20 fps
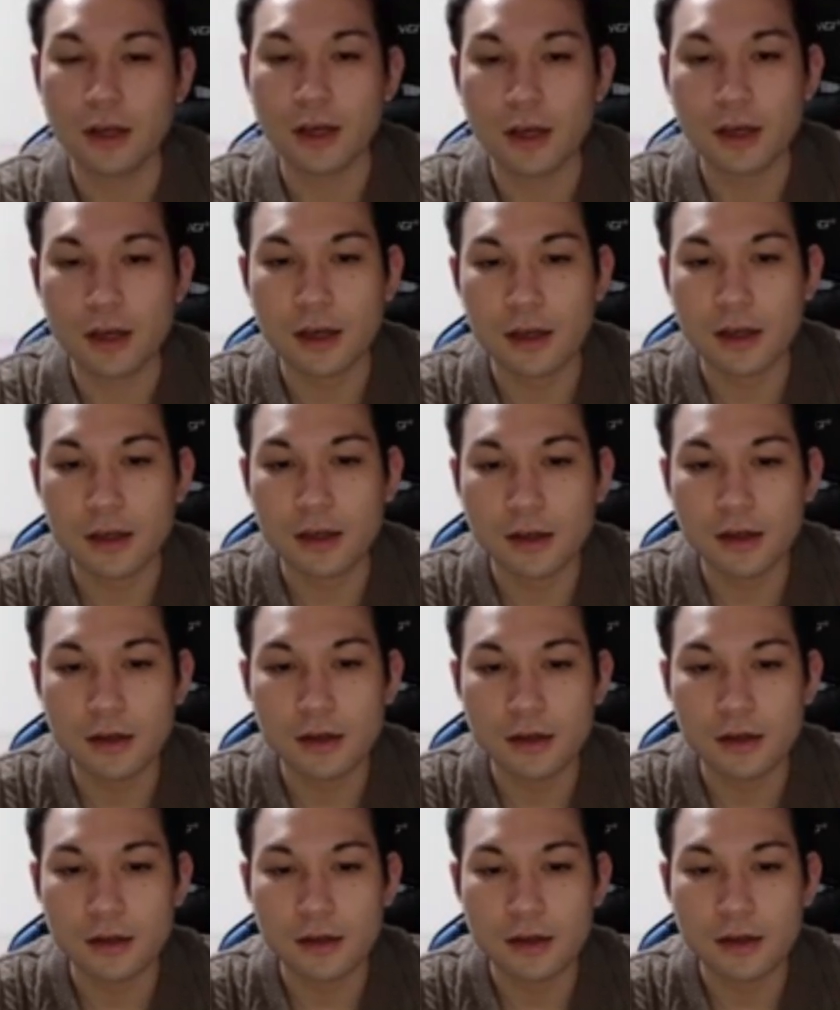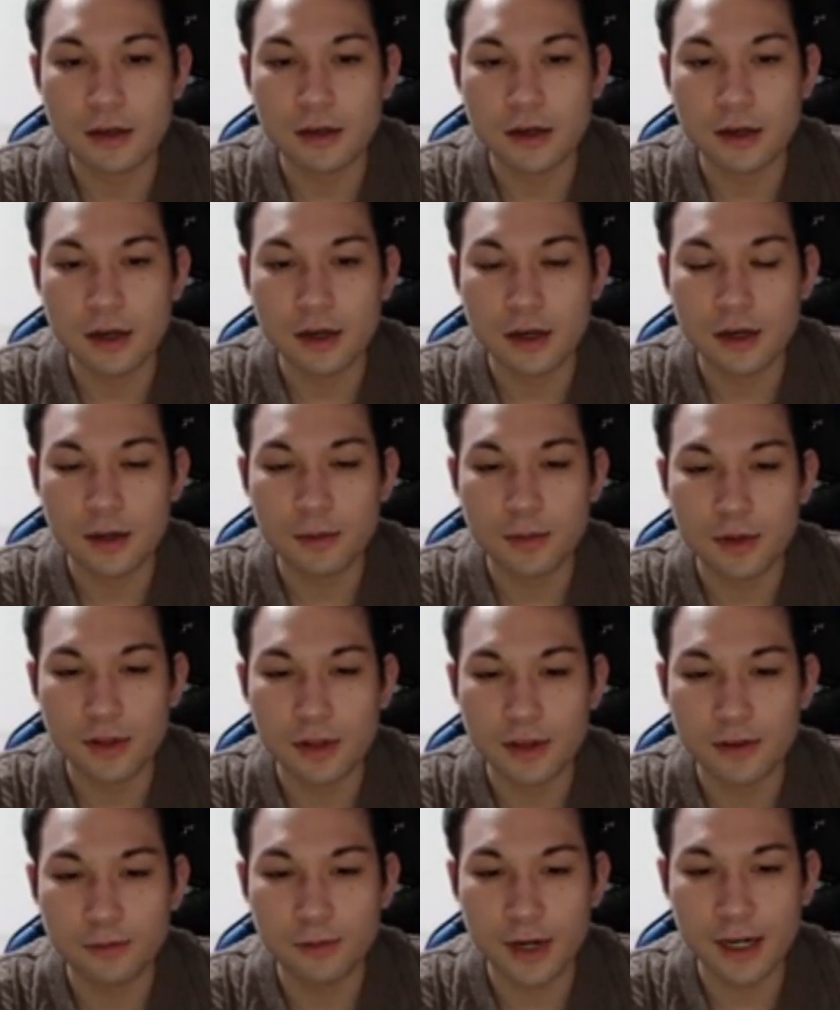And I
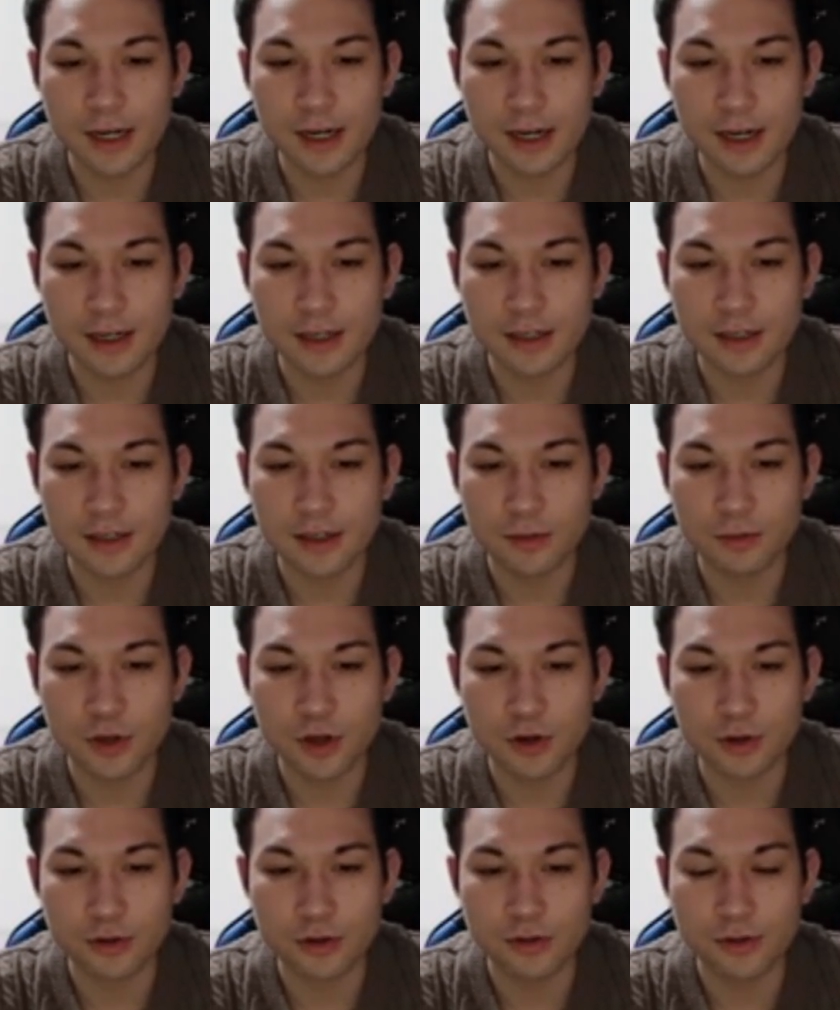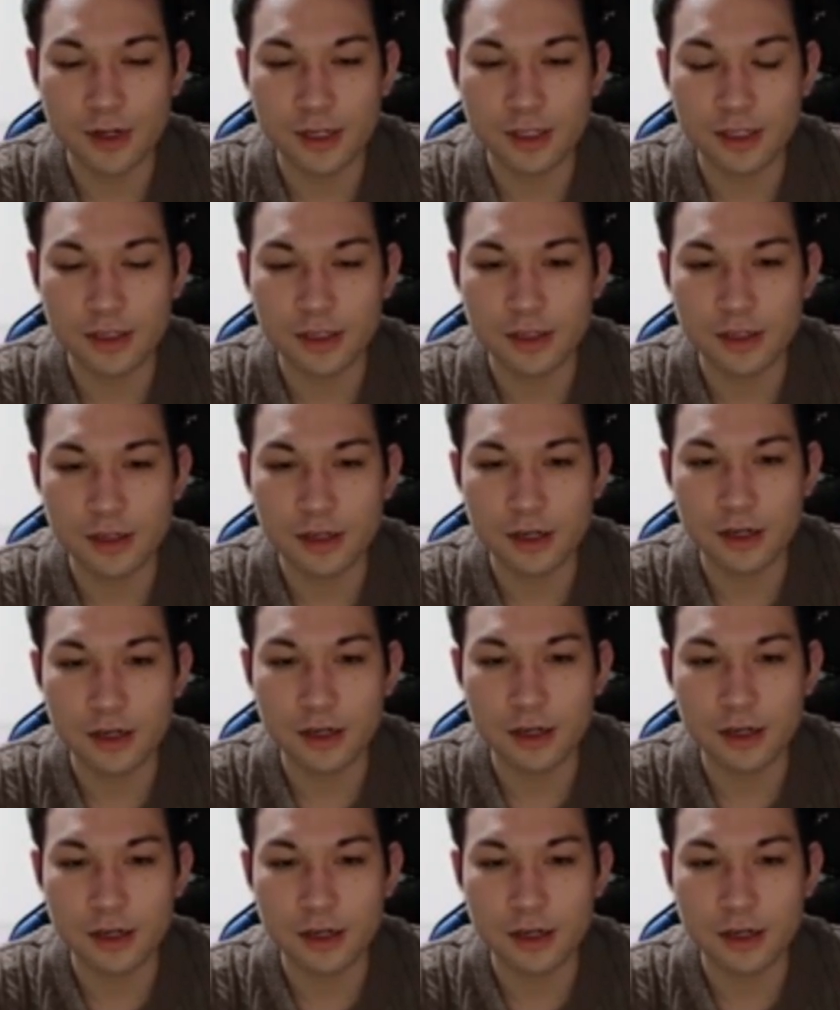believe white has some ko threats